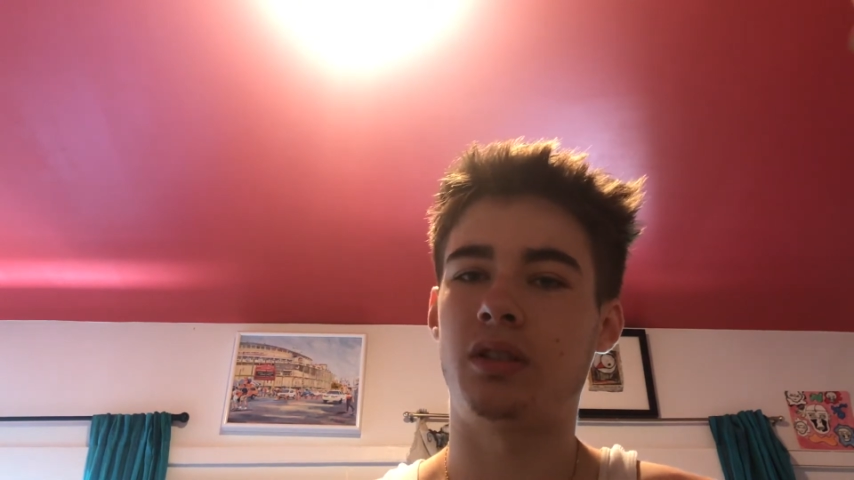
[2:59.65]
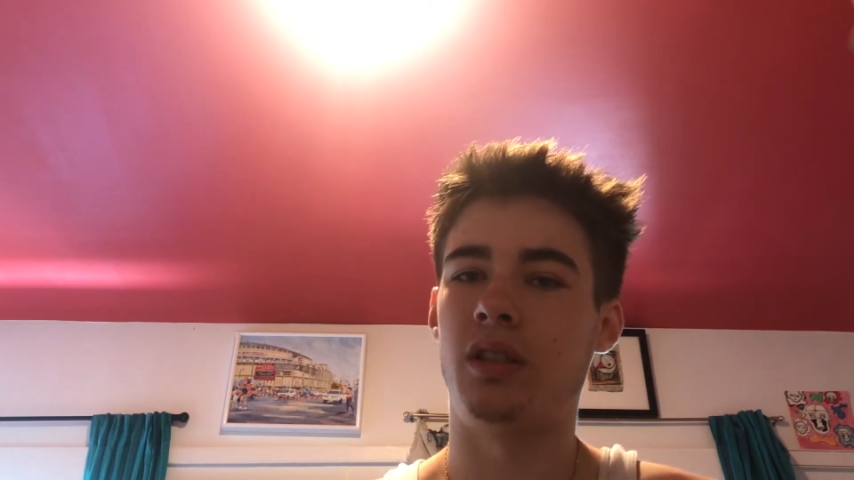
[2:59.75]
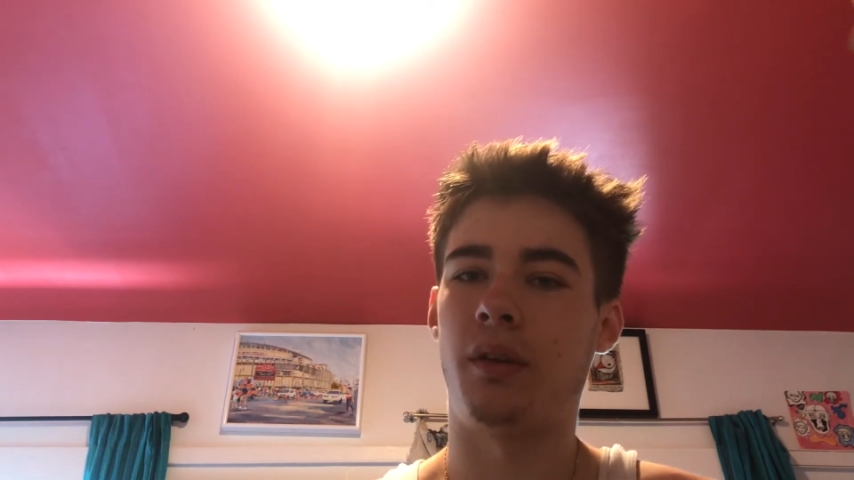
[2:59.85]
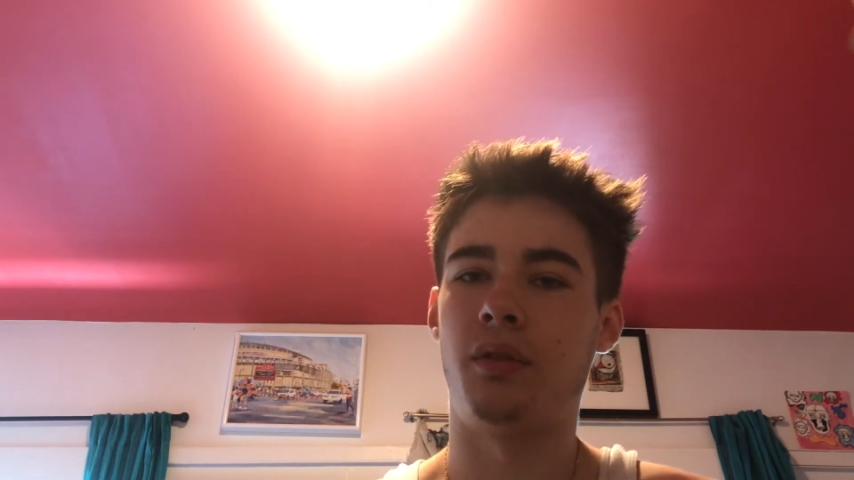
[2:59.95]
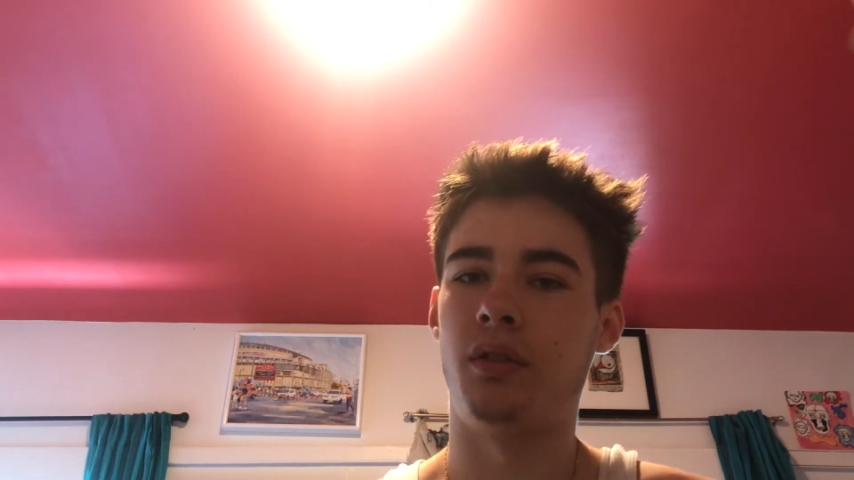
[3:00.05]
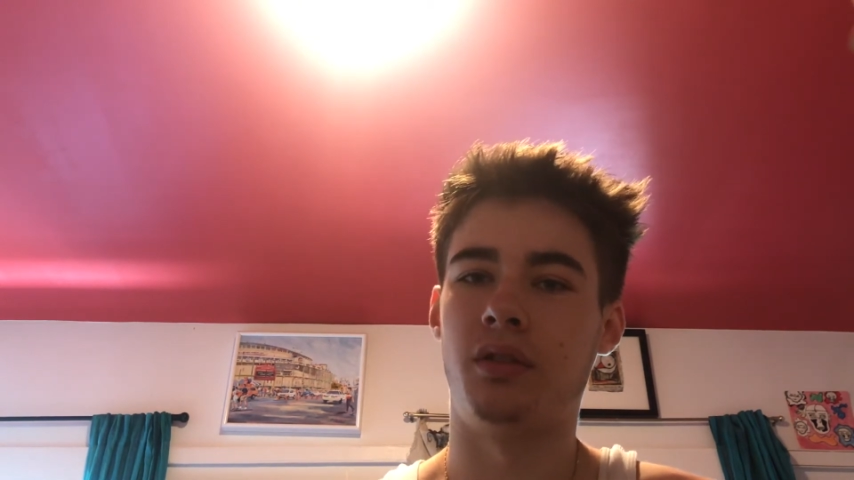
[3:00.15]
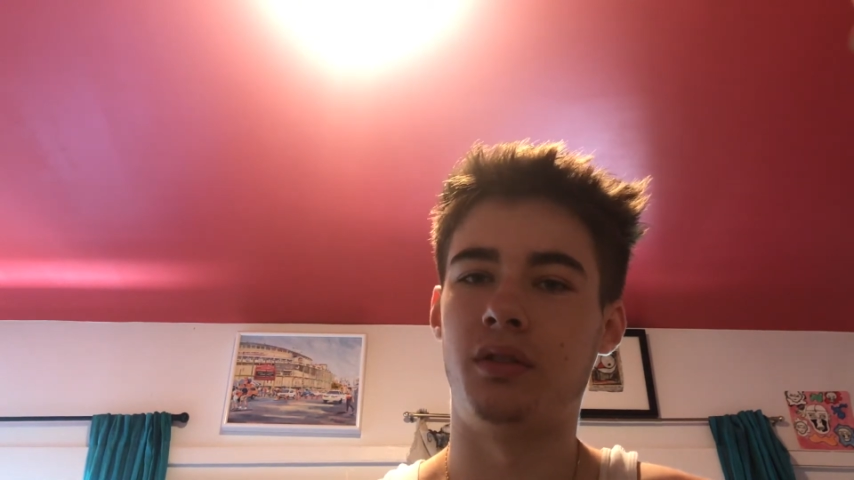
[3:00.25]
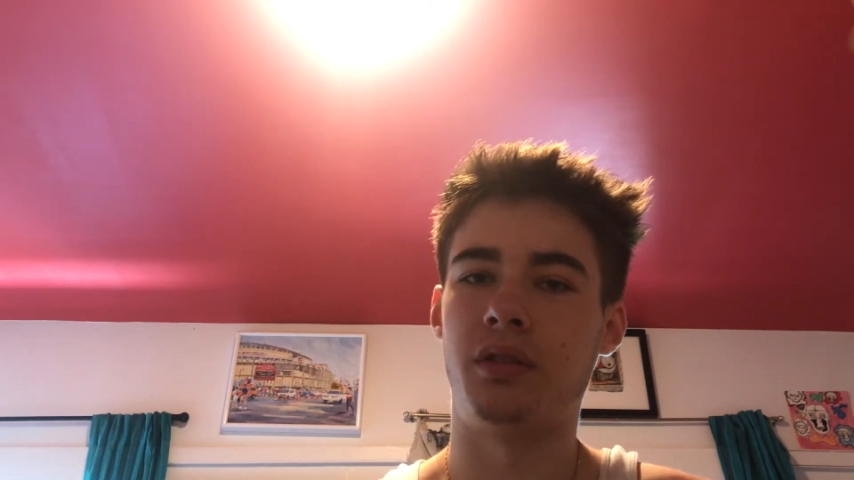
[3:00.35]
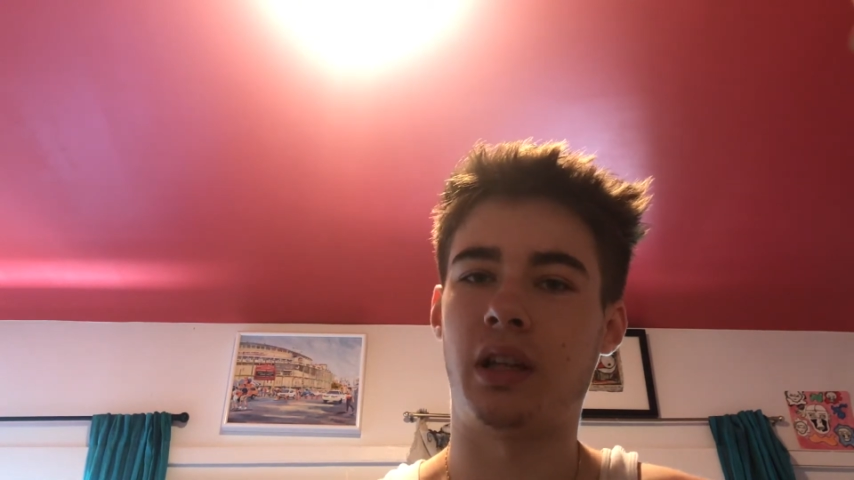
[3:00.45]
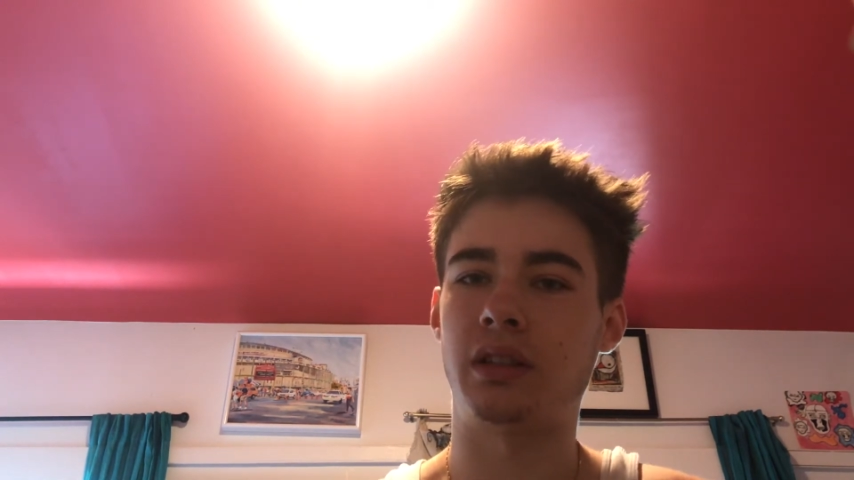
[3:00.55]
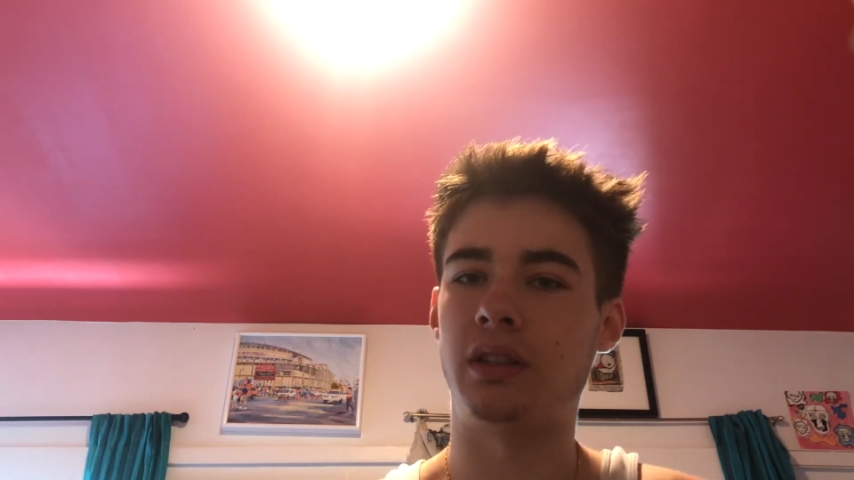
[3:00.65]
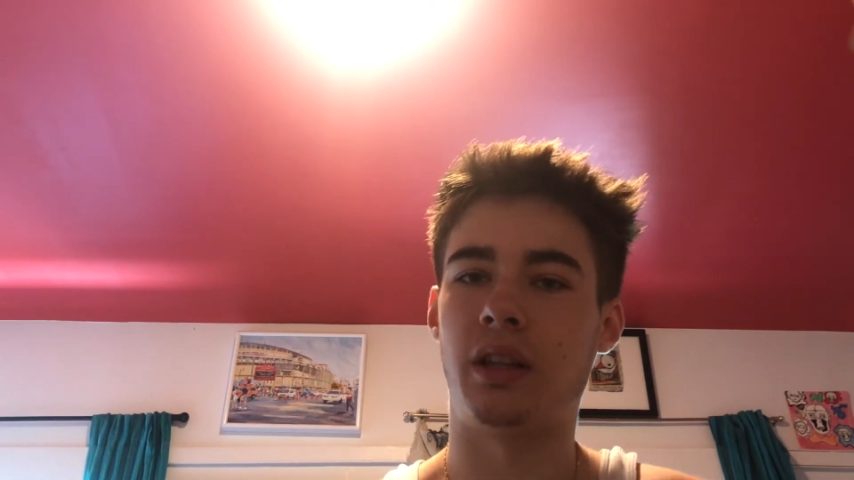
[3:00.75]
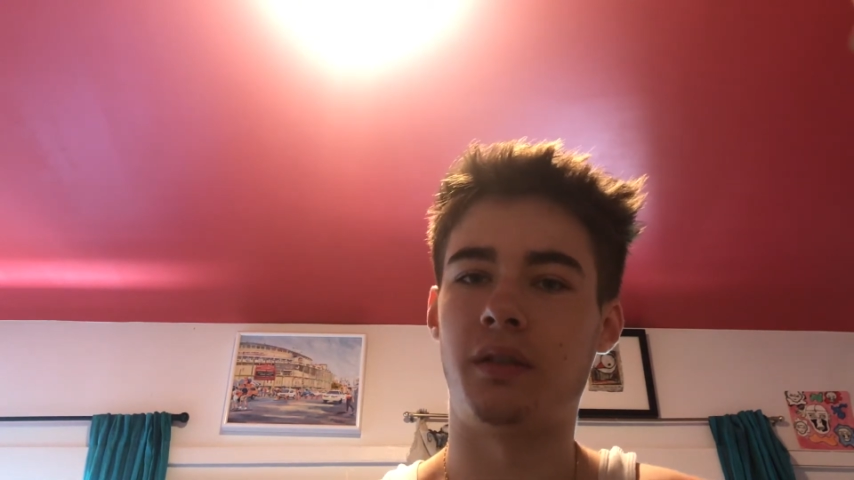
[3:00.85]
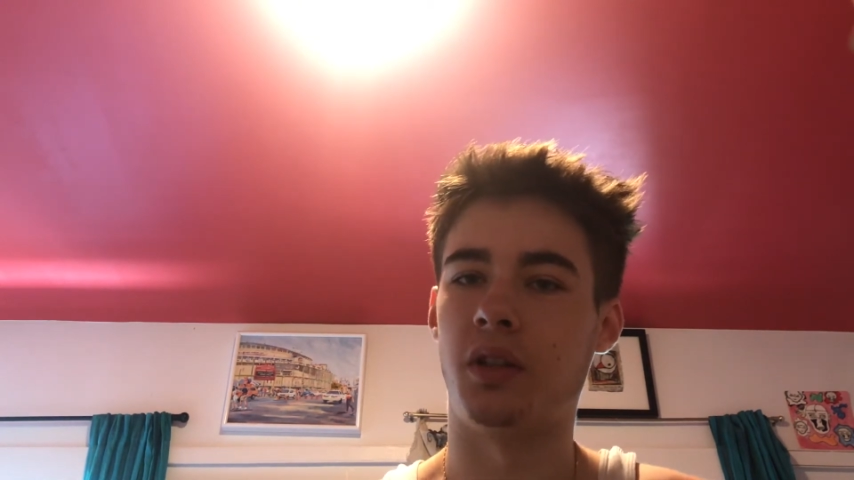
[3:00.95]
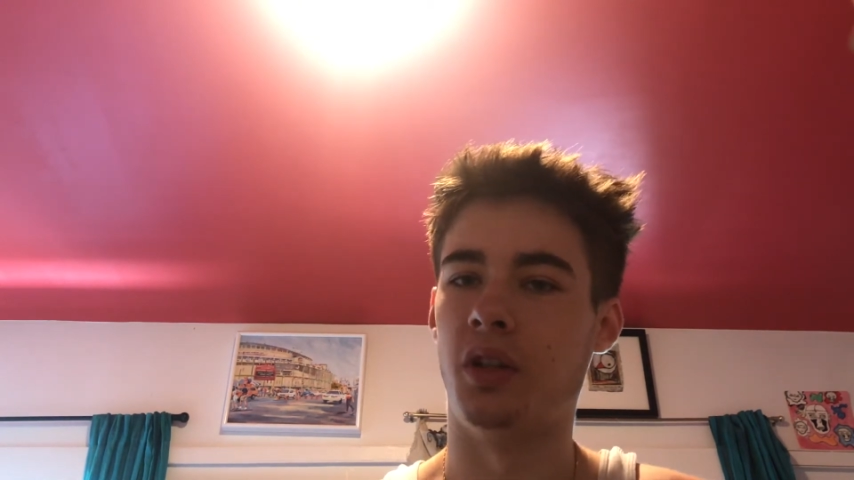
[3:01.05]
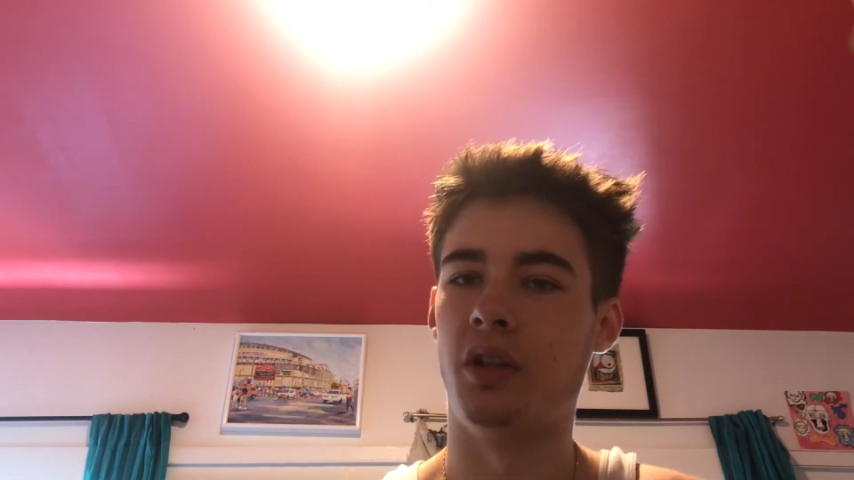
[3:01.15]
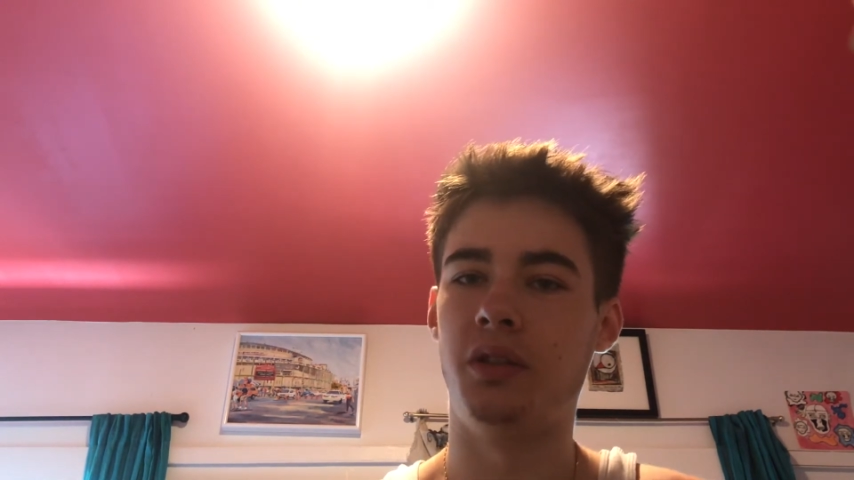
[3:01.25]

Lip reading: never good.